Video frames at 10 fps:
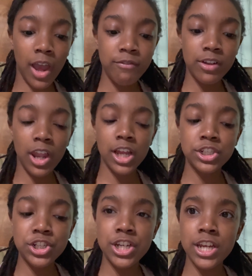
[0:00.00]
feel like
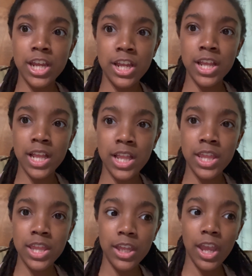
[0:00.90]
she
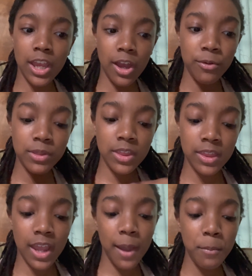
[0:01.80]
is hanging out with this
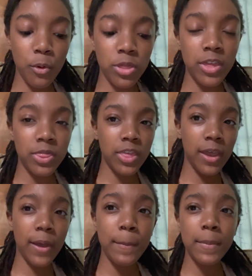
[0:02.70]
guy more than
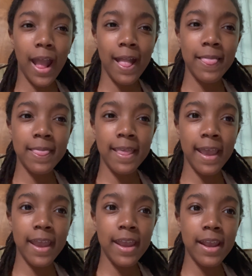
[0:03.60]
them, and
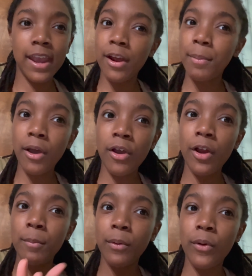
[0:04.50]
they care about
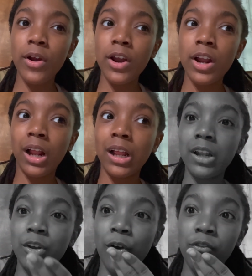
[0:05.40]
her more.
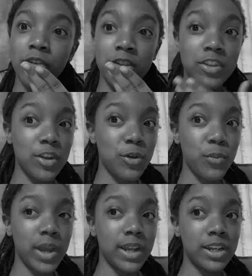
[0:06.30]
No offense to you,
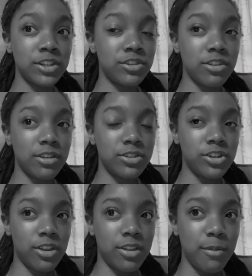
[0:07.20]
Wit. It's
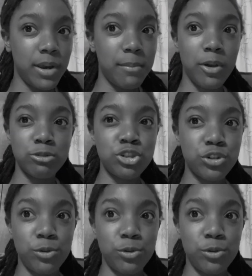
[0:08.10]
just the bare bone truth,